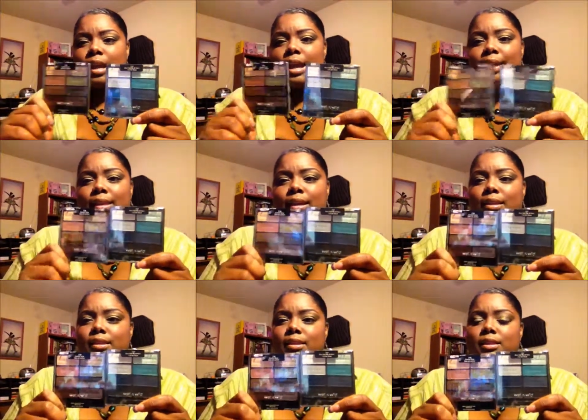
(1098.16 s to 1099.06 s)
I think
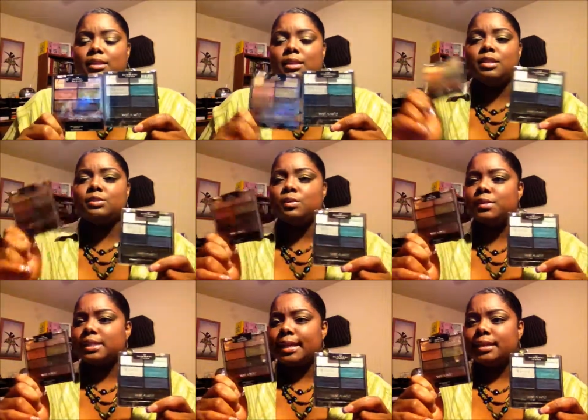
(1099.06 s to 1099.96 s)
this one
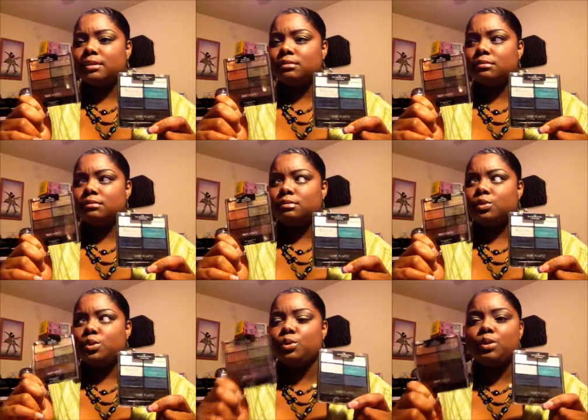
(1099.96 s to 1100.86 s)
was like
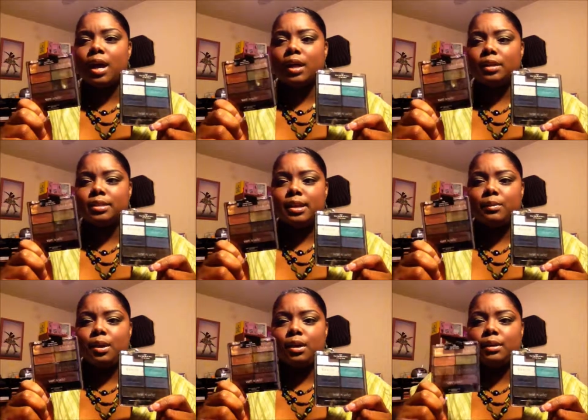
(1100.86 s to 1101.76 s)
$2 at
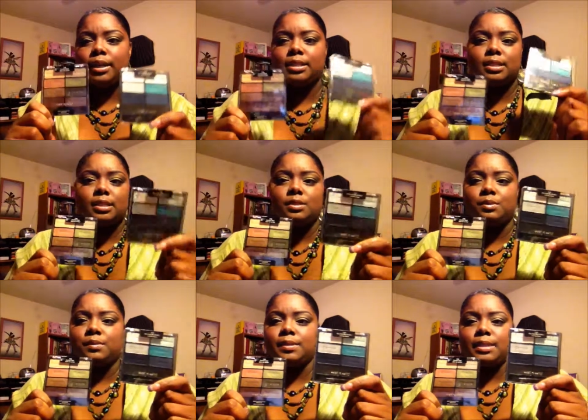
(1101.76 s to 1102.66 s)
Walgreens, and this
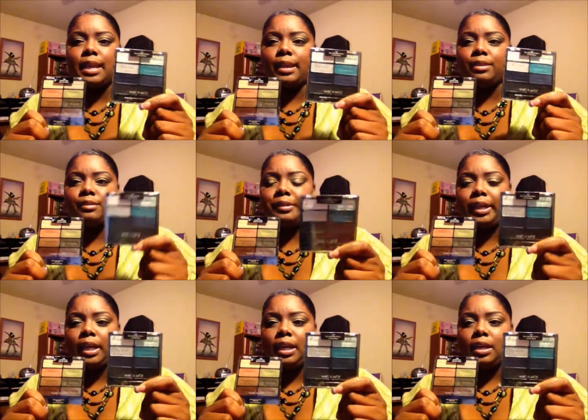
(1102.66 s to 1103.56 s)
one was like
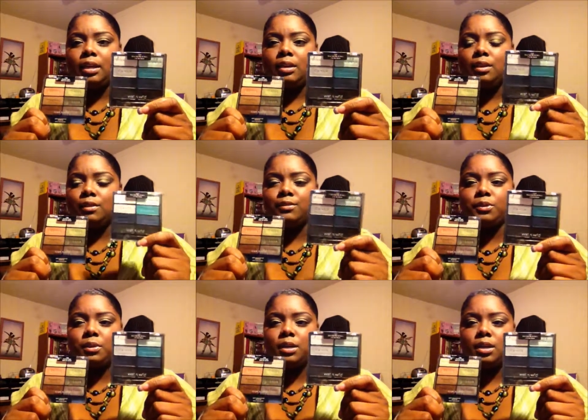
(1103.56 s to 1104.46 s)
$3 or
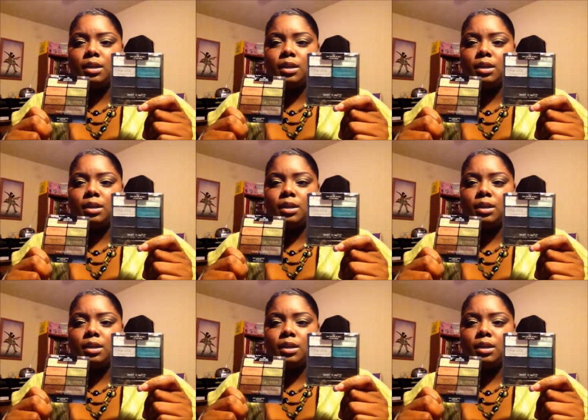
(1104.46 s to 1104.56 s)
$4.